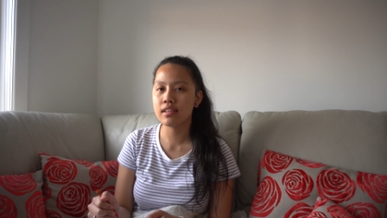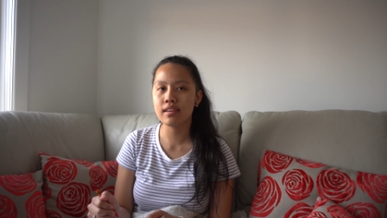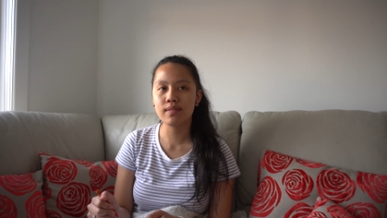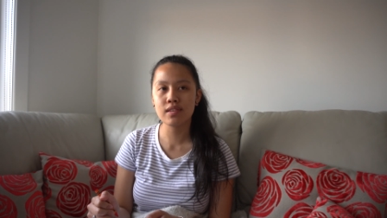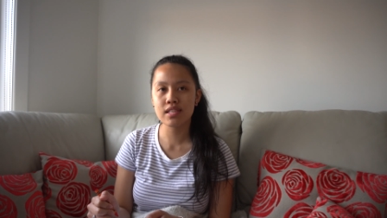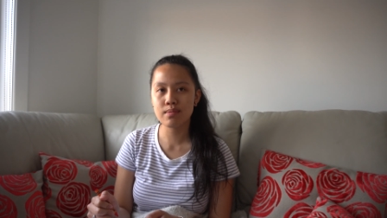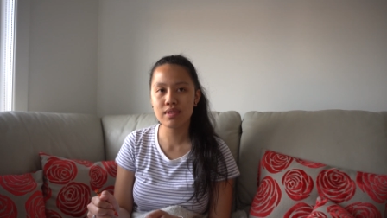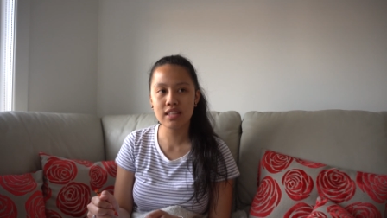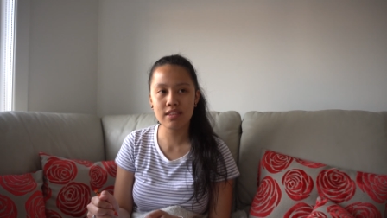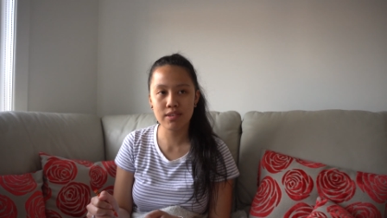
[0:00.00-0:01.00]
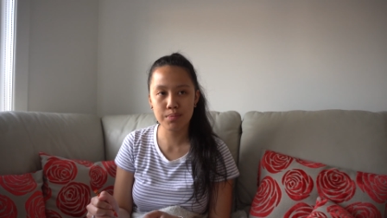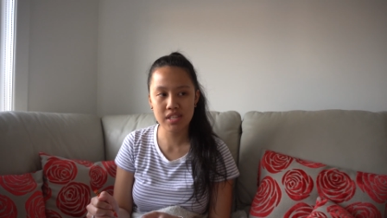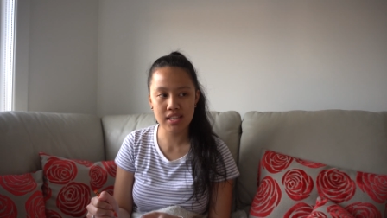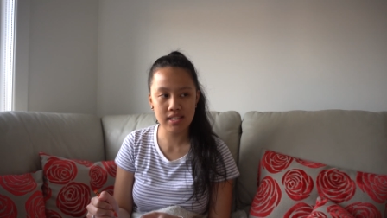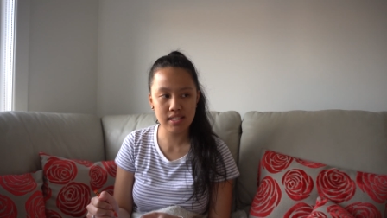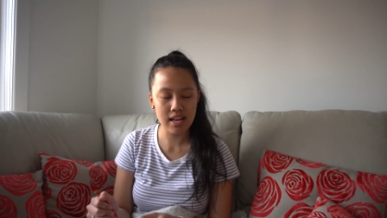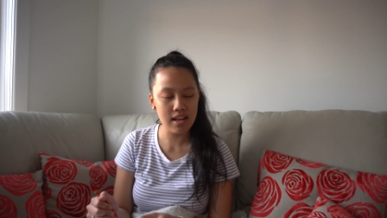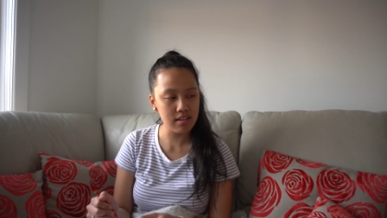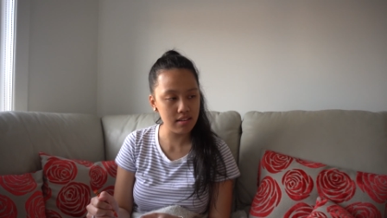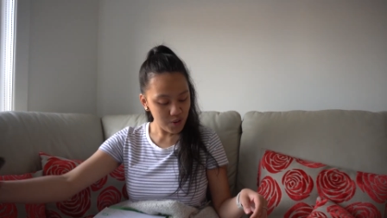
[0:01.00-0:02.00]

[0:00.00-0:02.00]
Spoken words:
Like, what's something that represents health?